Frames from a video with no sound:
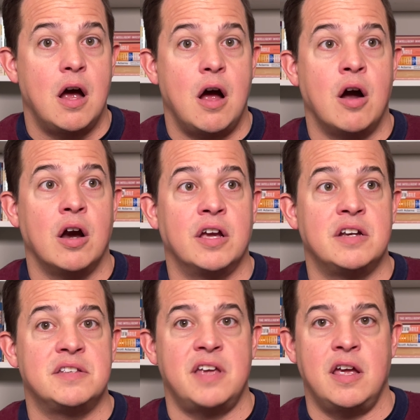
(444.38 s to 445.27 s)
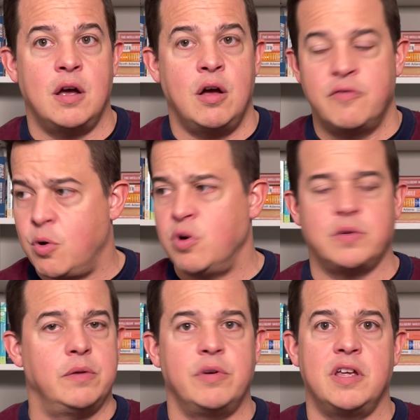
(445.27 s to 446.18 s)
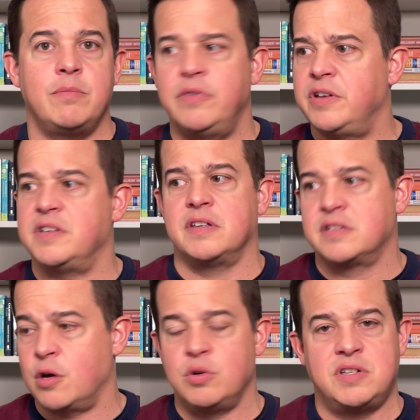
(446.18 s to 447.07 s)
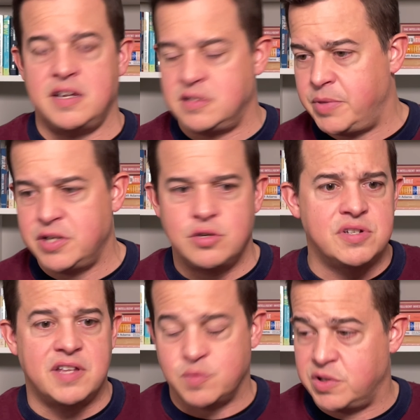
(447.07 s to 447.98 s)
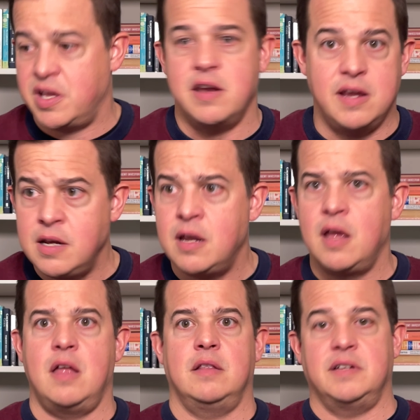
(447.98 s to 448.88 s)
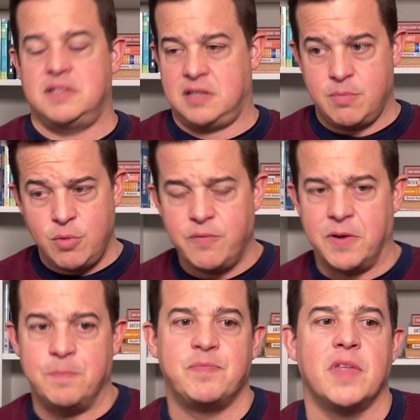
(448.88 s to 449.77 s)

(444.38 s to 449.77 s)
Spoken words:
are going to say, oh, of course, we want to get moving on this. Let's go take some pictures. That's what they need. Let's get moving.